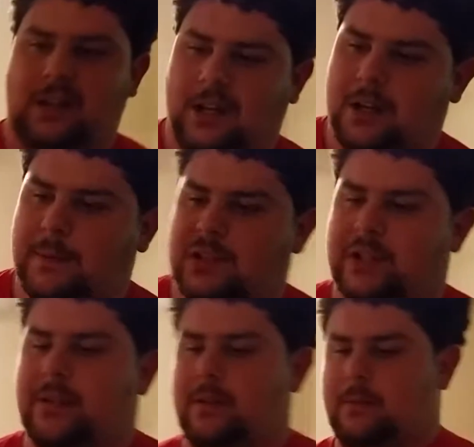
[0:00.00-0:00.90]
I'll show
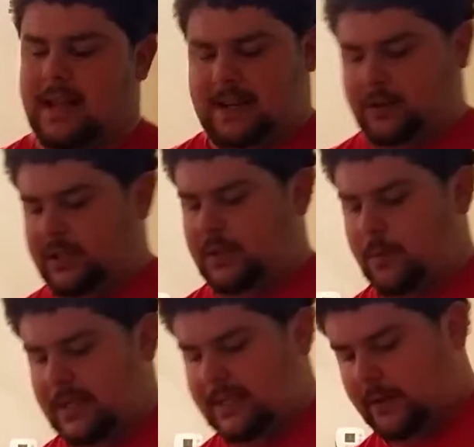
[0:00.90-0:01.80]
you accuracy
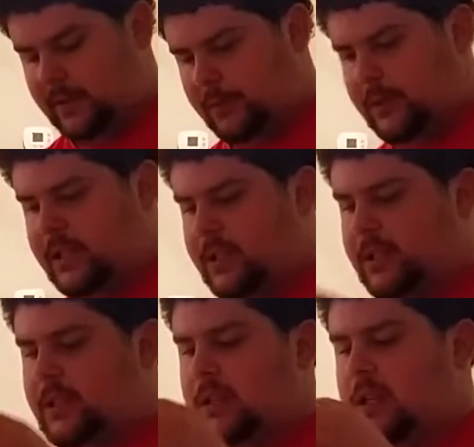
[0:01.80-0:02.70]
wise how this one
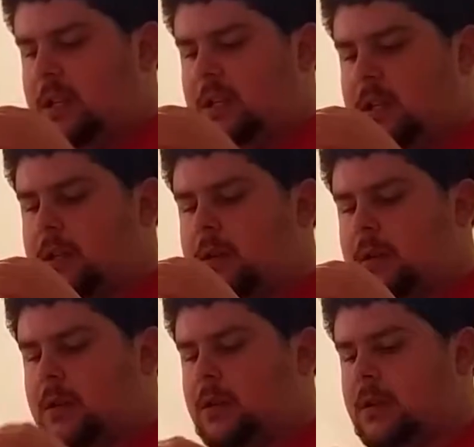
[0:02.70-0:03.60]
does.
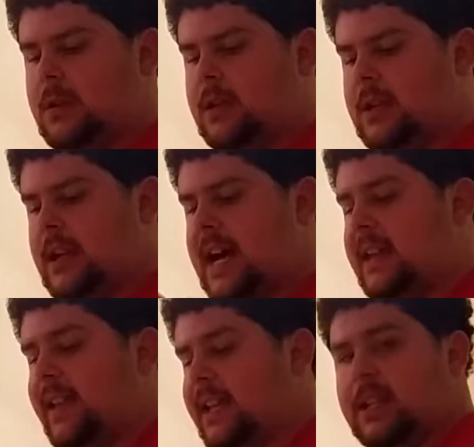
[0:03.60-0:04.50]
I
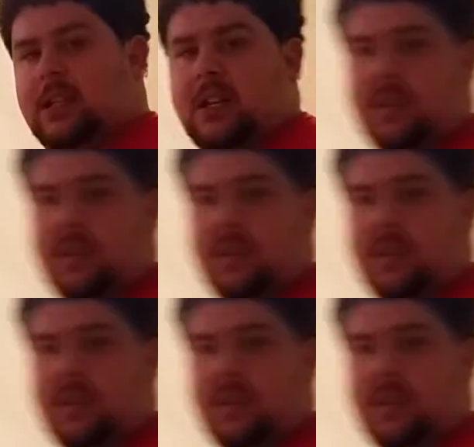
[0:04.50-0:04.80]
like it.